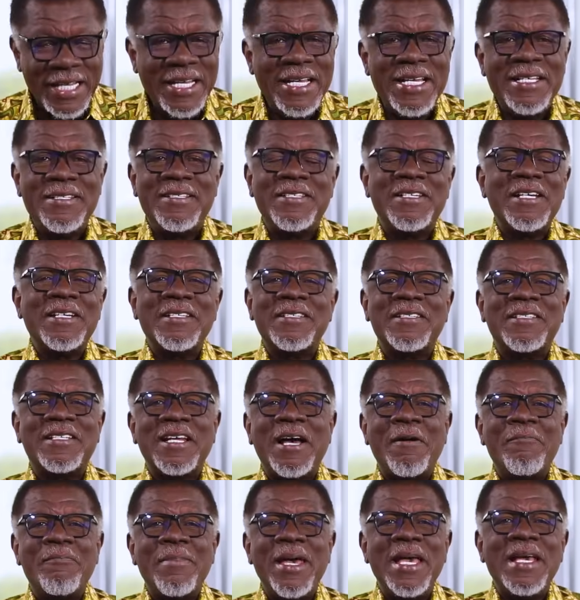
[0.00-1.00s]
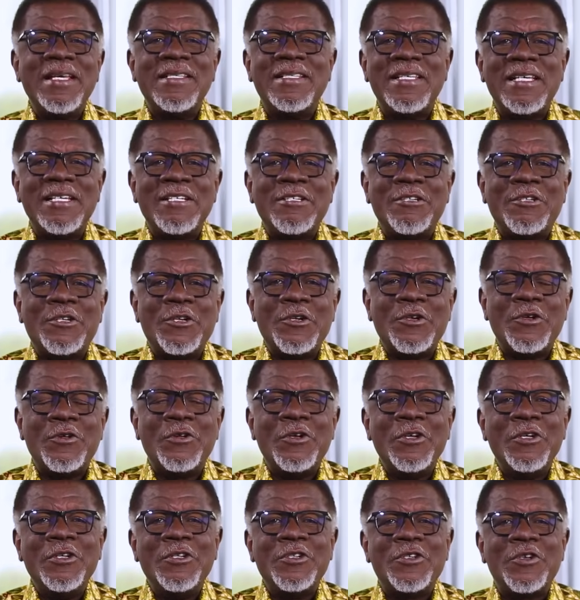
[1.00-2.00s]
It's just amazing to
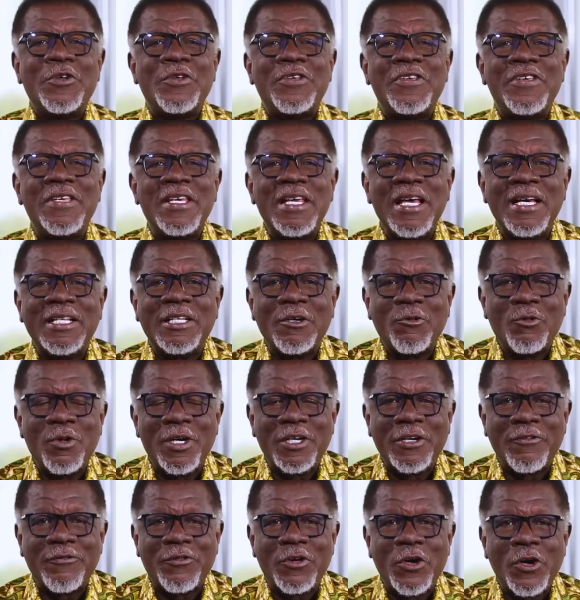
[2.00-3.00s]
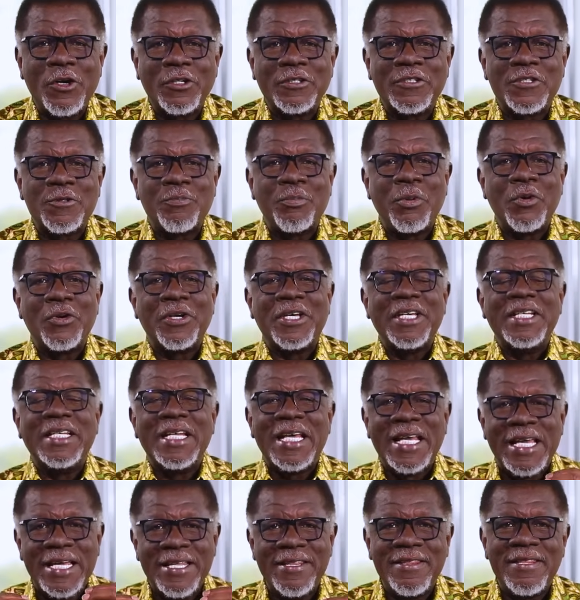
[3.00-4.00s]
hear the word of God spoken
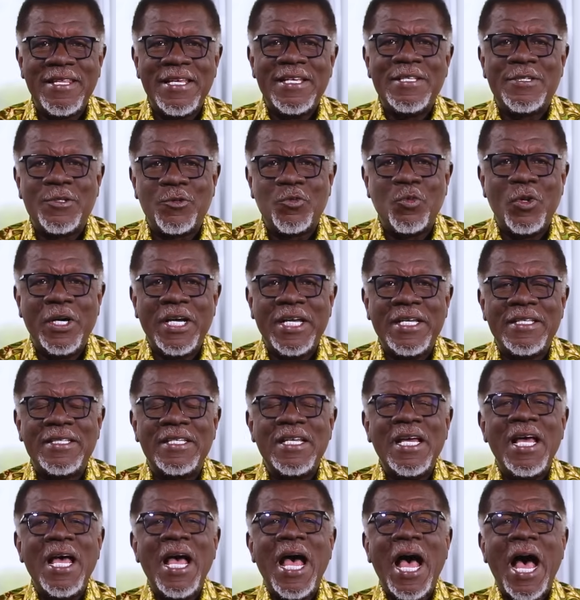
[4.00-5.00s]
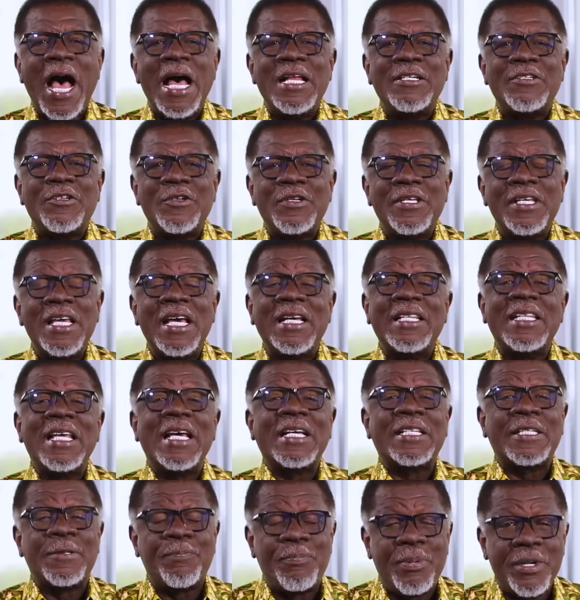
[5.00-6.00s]
in these ways and to hear the
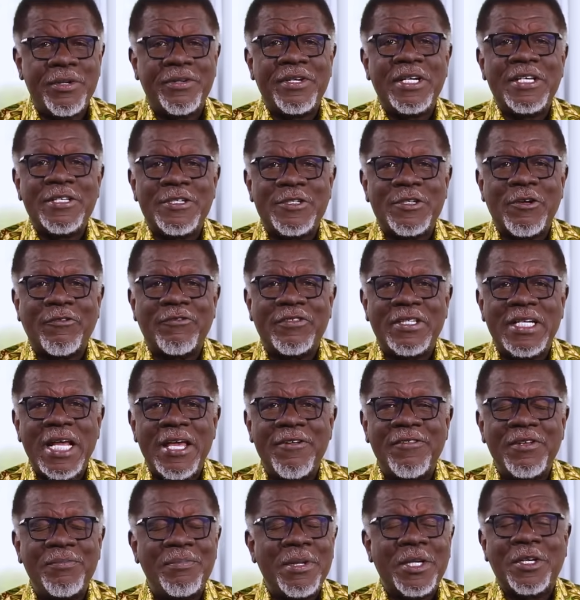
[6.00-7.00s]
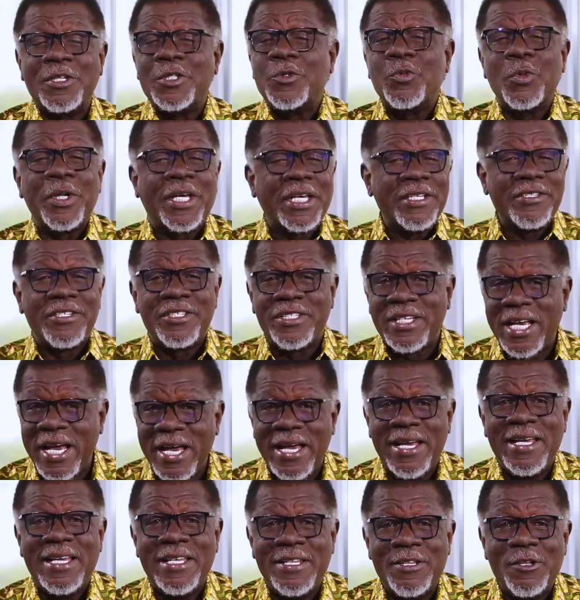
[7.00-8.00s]
experience of David, because we can
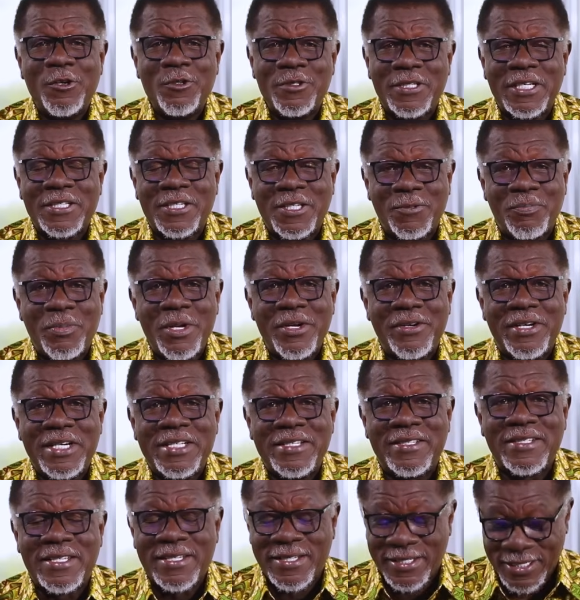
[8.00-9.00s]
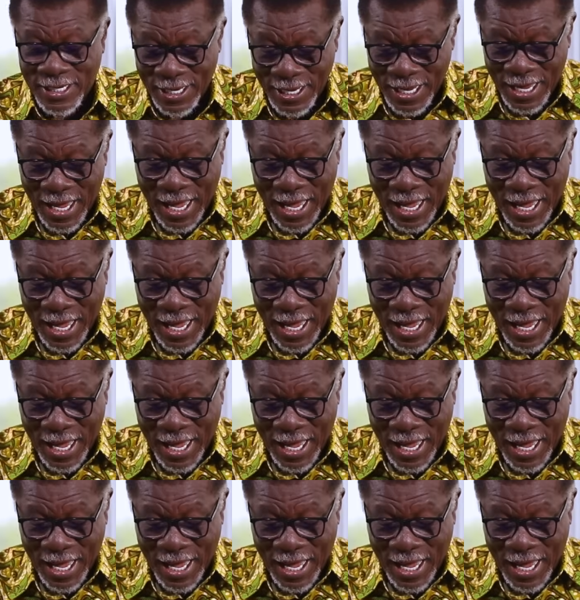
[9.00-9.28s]
share in those experiences.